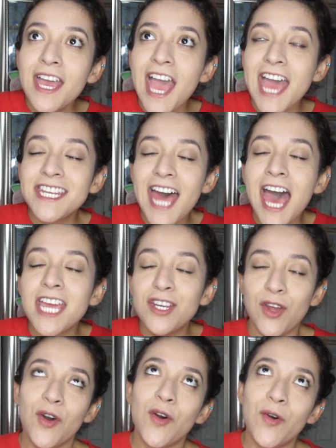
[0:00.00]
and I
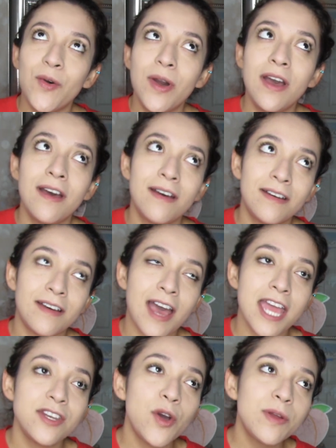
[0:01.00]
know
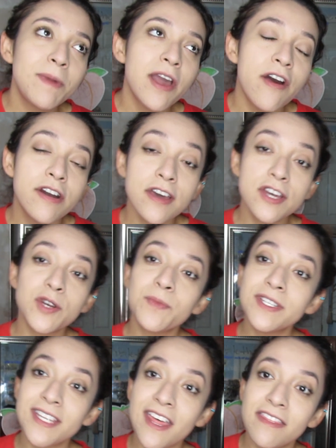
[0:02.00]
in my heart
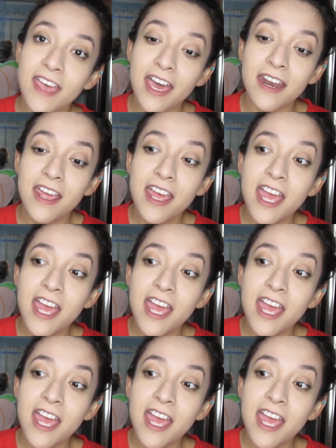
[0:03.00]
100% that